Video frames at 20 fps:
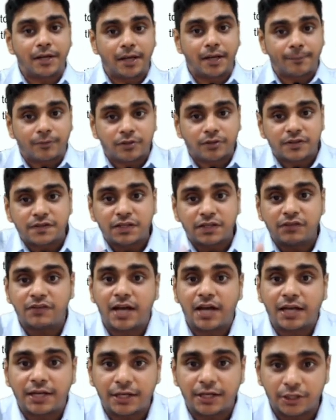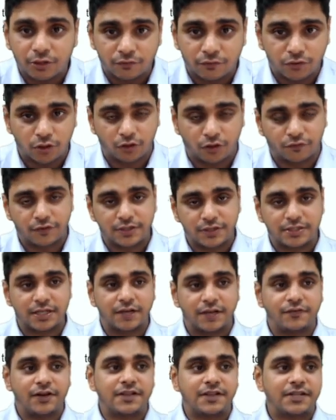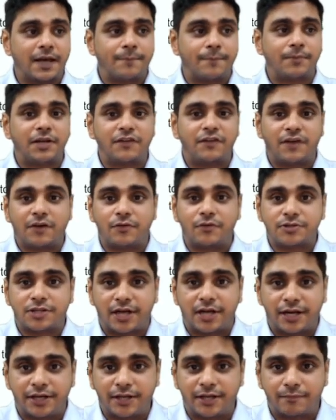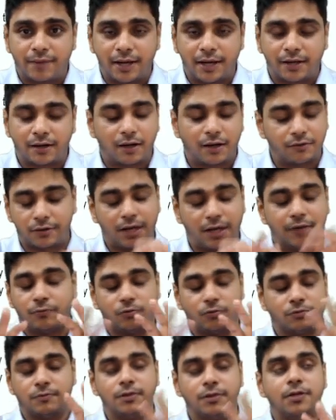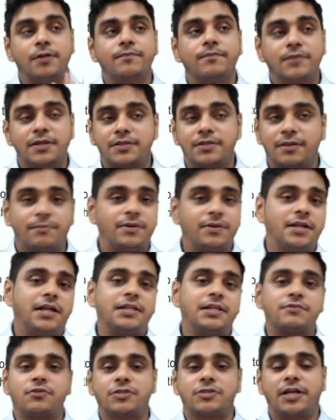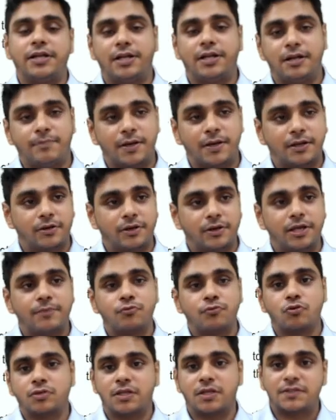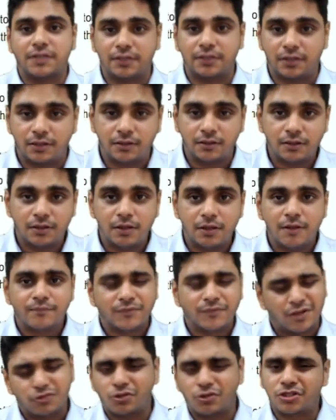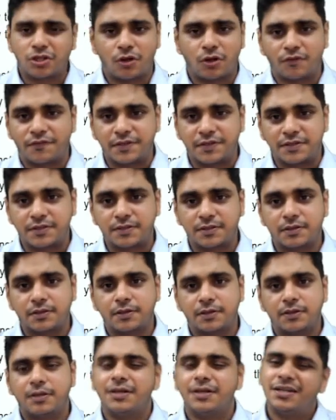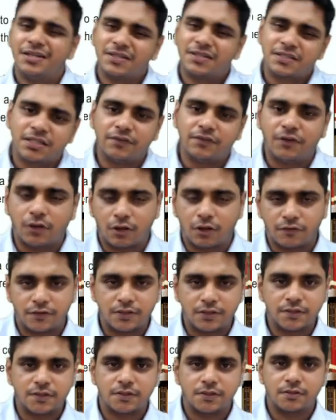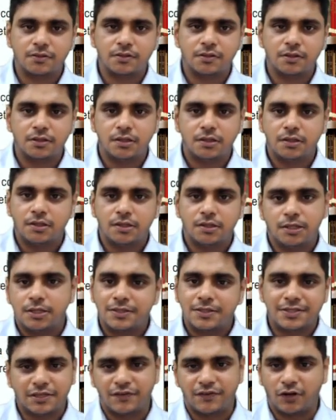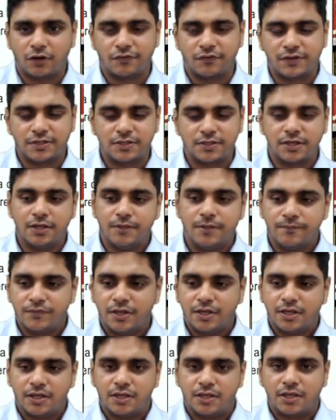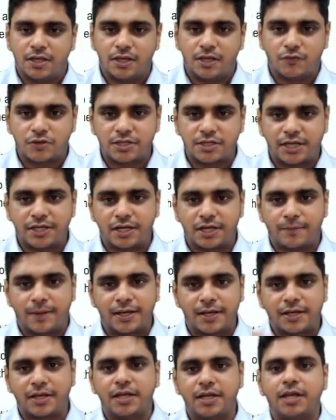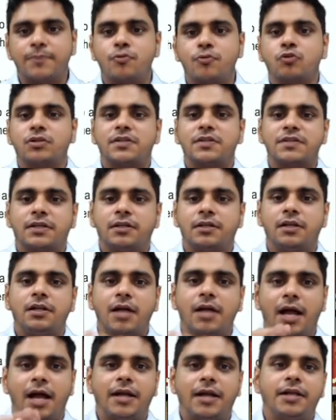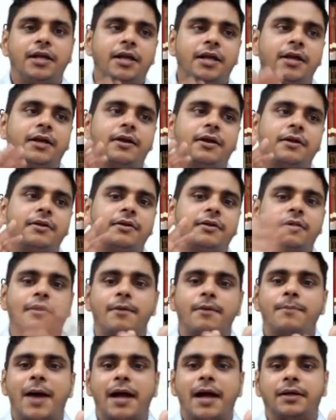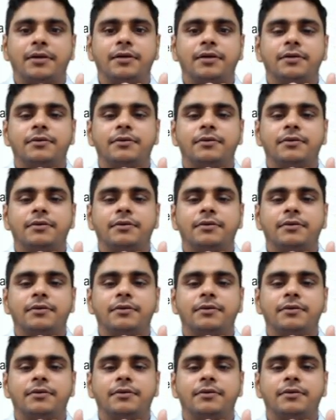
upon the severity of the offense. Like for example, if I was riding bike and I know somebody else was riding a bike, okay, he broke the signal, so it's an offense, civil offense. Civil offense, he was riding a bike, he broke the signal and he banged.